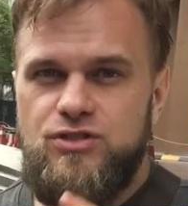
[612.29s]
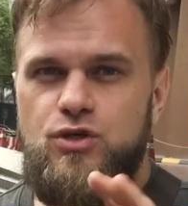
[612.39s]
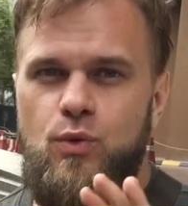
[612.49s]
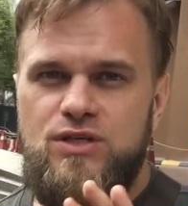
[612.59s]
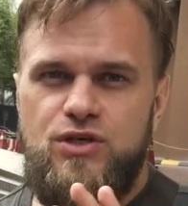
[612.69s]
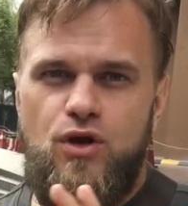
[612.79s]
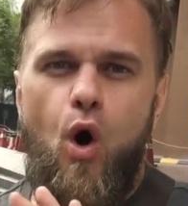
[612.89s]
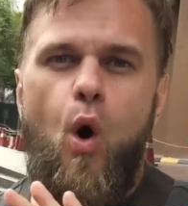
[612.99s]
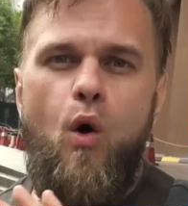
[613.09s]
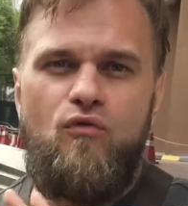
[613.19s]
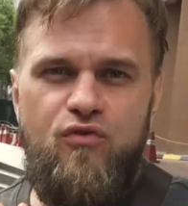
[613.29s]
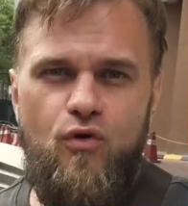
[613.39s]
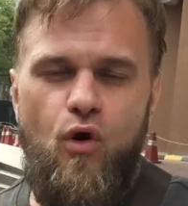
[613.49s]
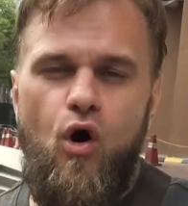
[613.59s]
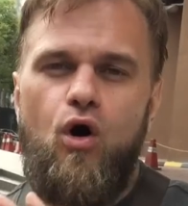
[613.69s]
So it was an
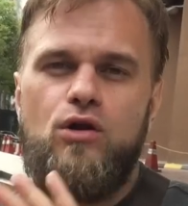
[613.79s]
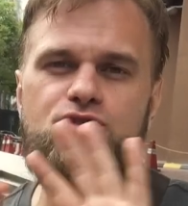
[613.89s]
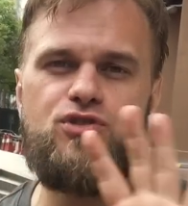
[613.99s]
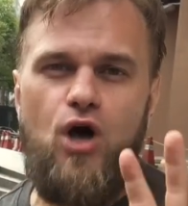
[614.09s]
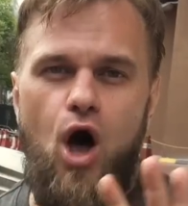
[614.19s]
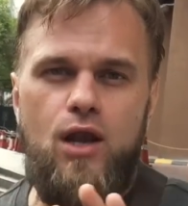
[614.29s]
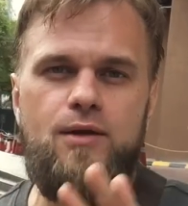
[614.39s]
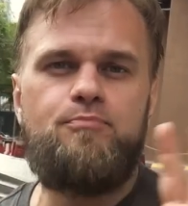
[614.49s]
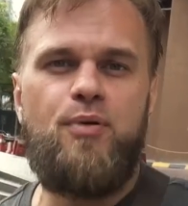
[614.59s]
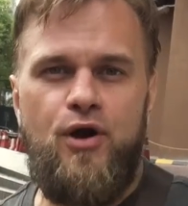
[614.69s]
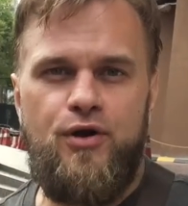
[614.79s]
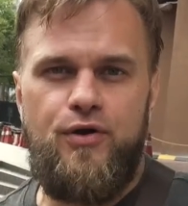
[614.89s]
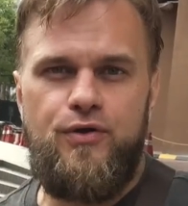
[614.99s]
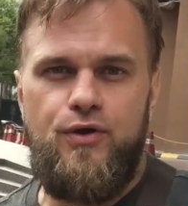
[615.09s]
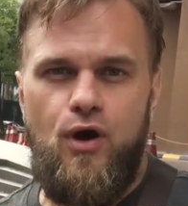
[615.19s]
overall solid
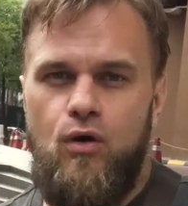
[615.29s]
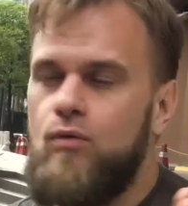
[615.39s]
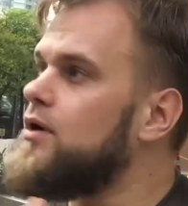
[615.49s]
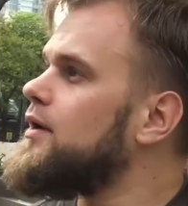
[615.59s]
burger, you know.